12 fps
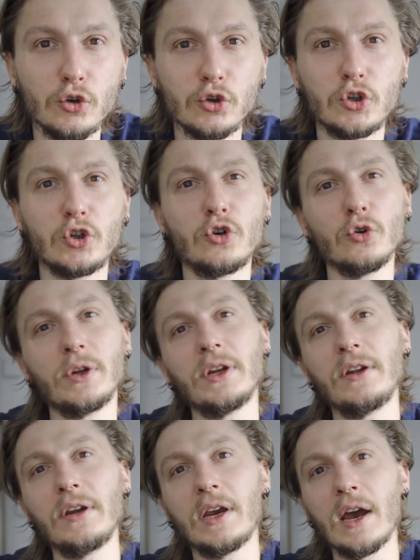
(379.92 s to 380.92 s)

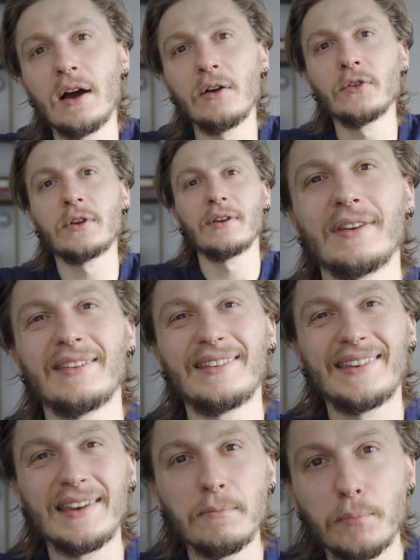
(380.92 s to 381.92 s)
shouldn't decant
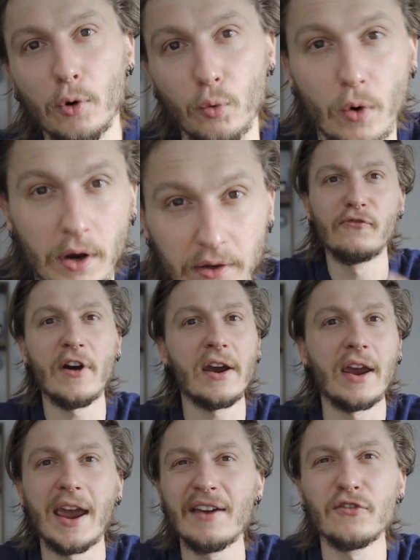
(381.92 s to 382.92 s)
simple wine,
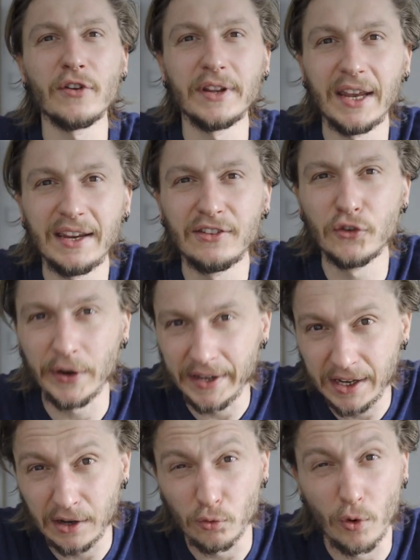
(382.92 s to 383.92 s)
very everyday
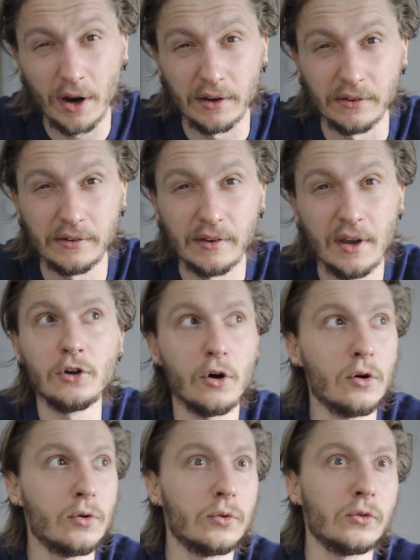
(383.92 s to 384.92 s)
drinking wines.
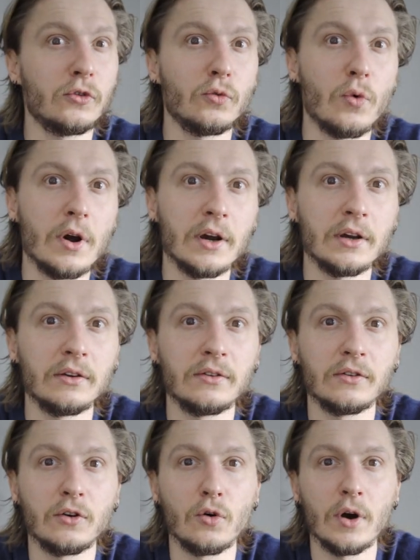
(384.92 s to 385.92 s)
Those
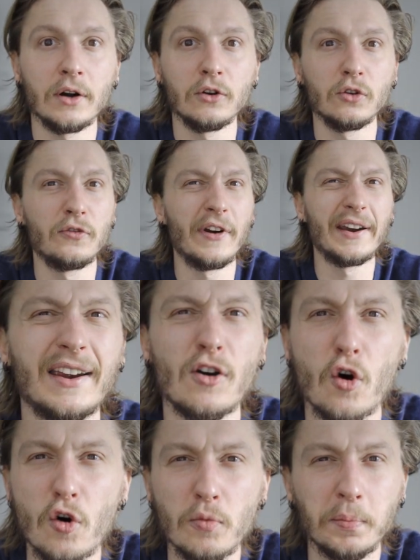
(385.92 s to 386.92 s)
wines who are not very
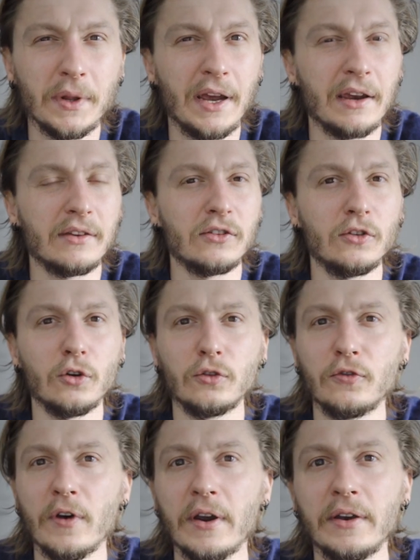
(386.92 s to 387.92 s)
complex, not
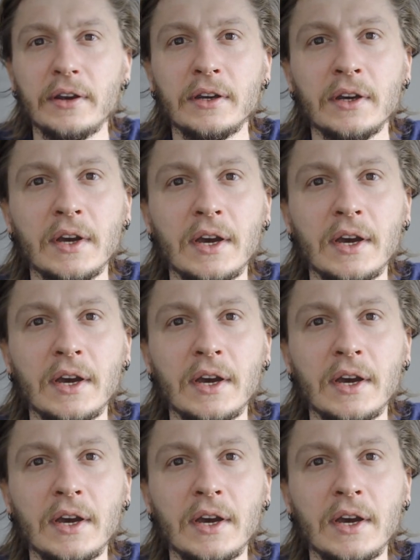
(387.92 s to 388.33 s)
very